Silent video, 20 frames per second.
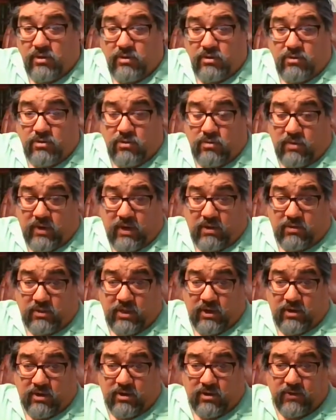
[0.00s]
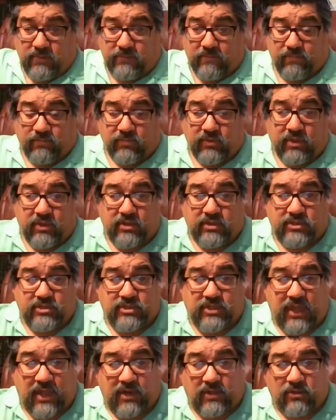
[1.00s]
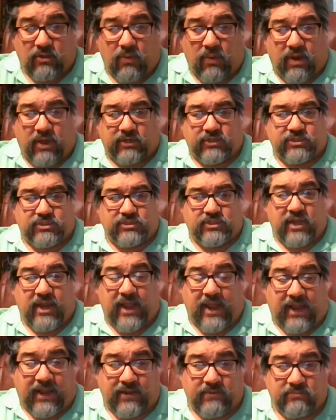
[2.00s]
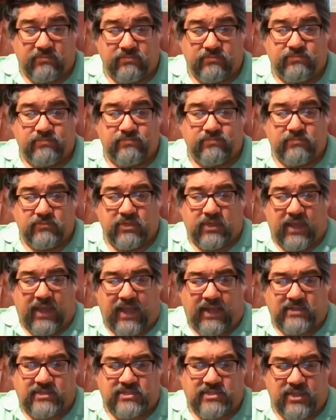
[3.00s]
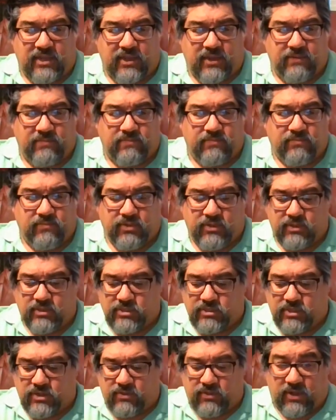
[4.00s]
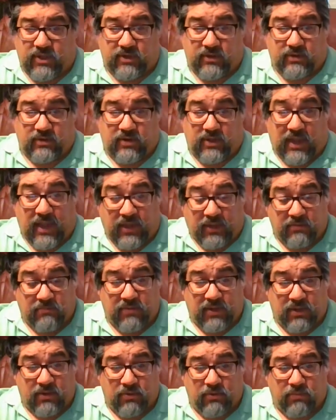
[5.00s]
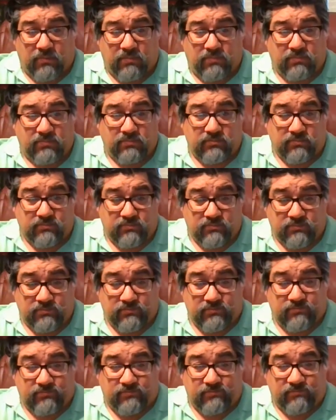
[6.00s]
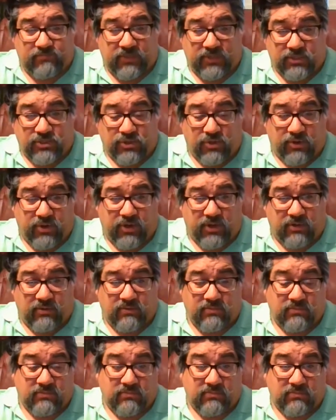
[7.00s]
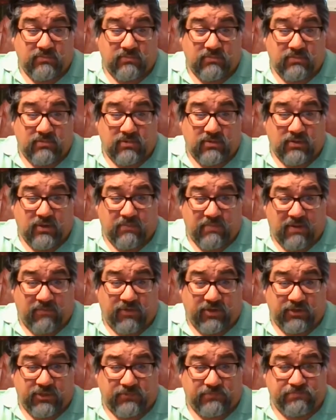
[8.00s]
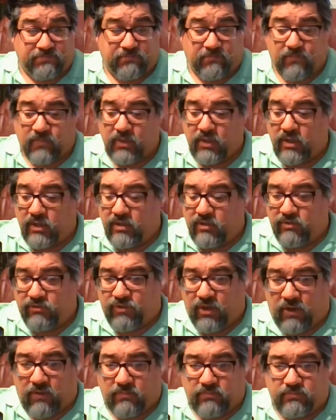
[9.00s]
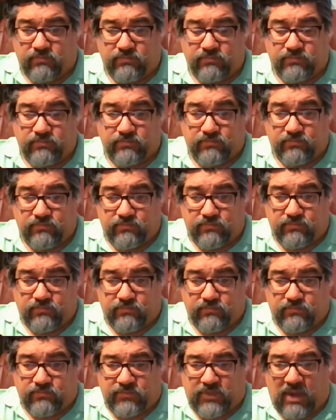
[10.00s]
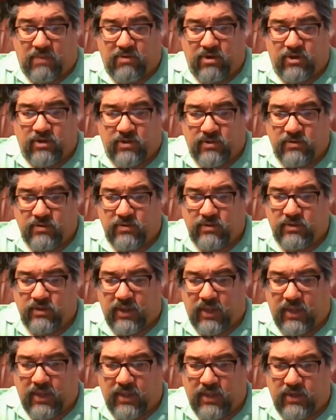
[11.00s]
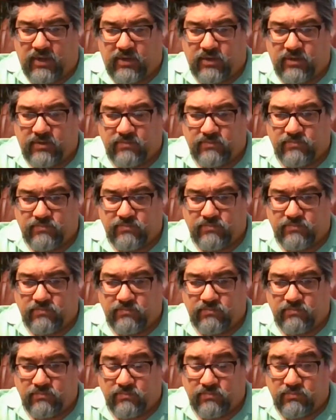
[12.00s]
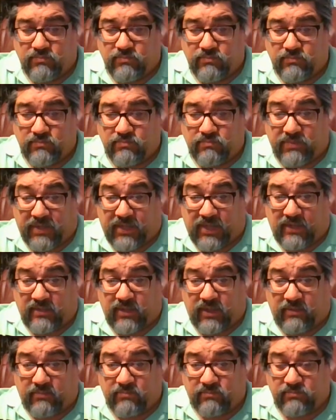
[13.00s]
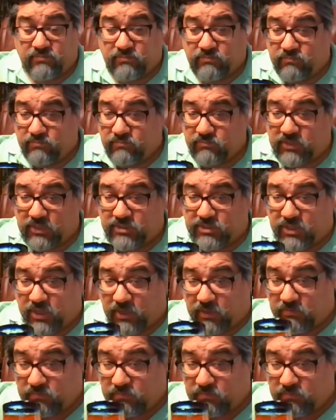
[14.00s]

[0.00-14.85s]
who are out there standing the watch today at sea so that I can be home enjoying a beverage. So, tamarind and picante. Let's see.